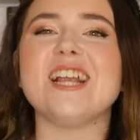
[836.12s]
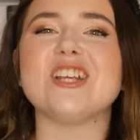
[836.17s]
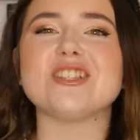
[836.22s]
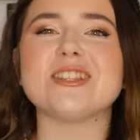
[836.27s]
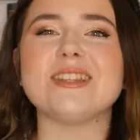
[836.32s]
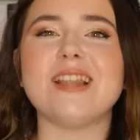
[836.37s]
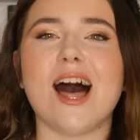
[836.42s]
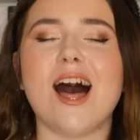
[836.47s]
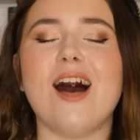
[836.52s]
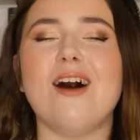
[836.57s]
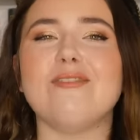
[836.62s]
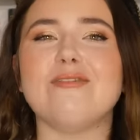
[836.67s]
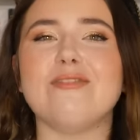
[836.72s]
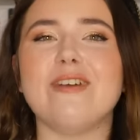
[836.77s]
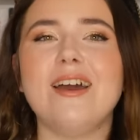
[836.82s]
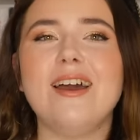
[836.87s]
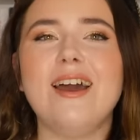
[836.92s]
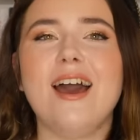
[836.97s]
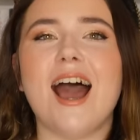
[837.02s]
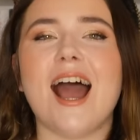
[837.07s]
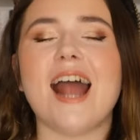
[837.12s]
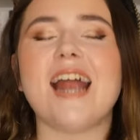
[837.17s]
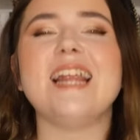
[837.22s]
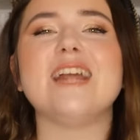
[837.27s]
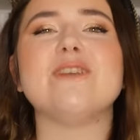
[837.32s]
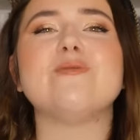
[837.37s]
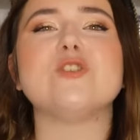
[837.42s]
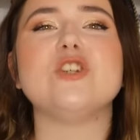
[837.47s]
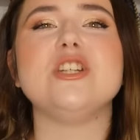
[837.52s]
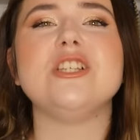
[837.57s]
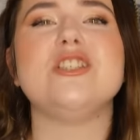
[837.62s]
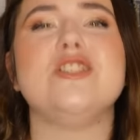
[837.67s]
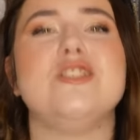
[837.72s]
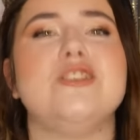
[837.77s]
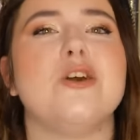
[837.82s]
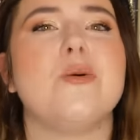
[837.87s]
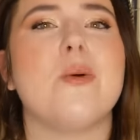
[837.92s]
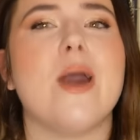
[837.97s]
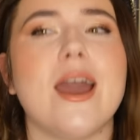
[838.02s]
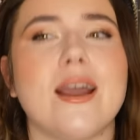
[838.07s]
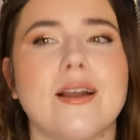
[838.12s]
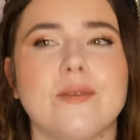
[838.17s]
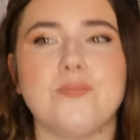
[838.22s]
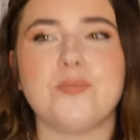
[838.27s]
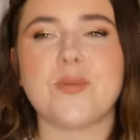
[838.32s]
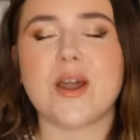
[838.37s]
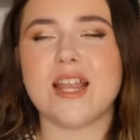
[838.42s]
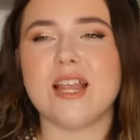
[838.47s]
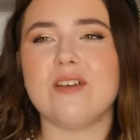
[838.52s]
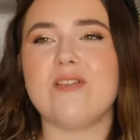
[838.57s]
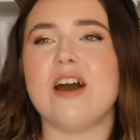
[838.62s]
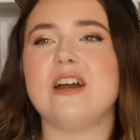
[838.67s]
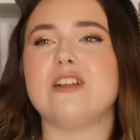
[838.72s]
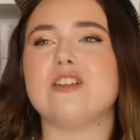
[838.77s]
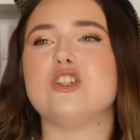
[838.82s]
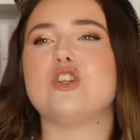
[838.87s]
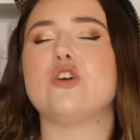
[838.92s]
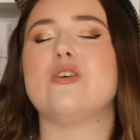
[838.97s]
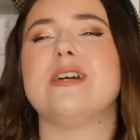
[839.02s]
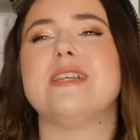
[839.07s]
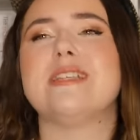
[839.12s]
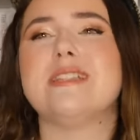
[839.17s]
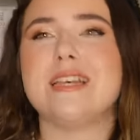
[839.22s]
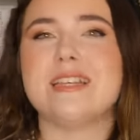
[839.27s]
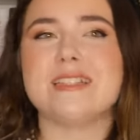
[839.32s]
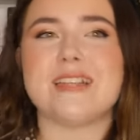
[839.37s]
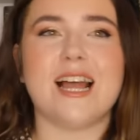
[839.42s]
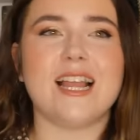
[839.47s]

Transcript: I just love, I love what she's doing. I love her choices.